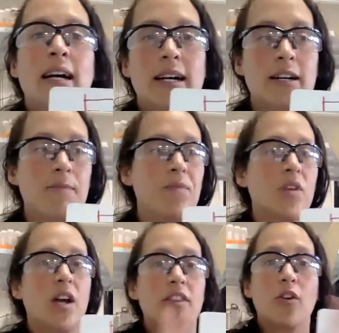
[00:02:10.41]

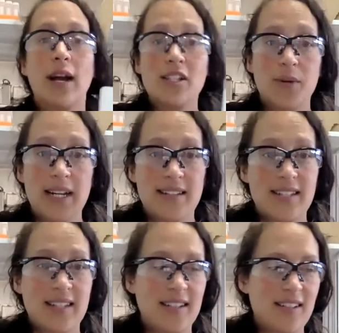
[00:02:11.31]
The graduated
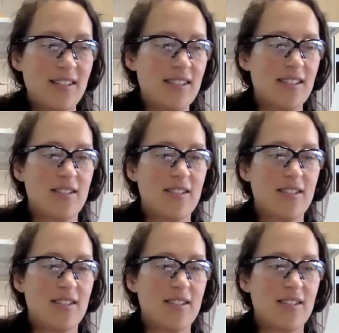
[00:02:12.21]
cylinders,